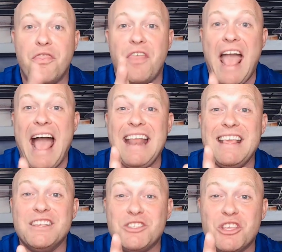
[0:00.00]
That
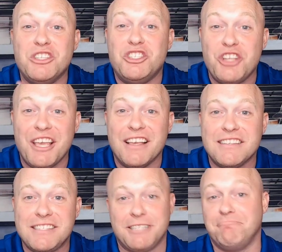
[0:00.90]
is the
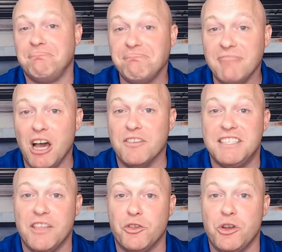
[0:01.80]
gist of a
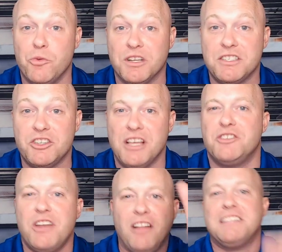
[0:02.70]
1031 exchange.
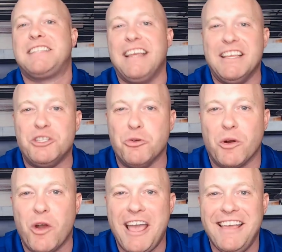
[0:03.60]
So now let's get into it,
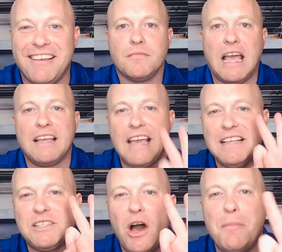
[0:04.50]
right? Okay,
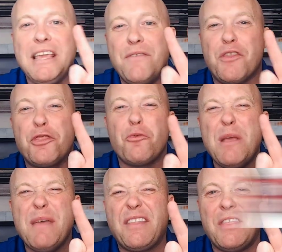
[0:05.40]
so I'm going to give you 3
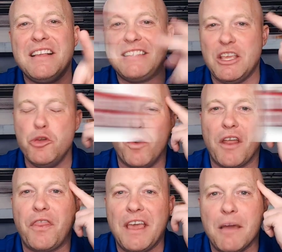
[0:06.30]
big things that you want
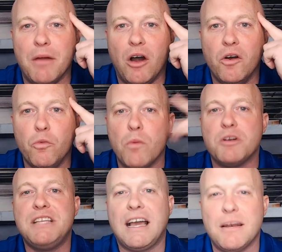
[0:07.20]
to think about when we're
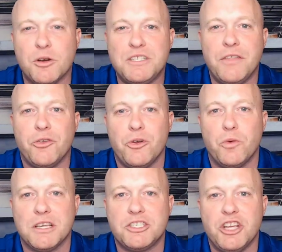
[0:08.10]
talking about
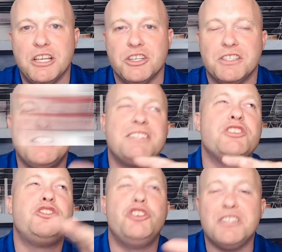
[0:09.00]
1031 exchanges. This
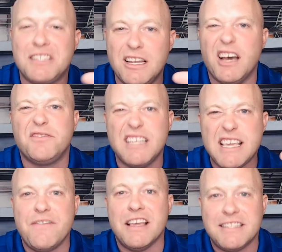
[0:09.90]
is just enough to give you a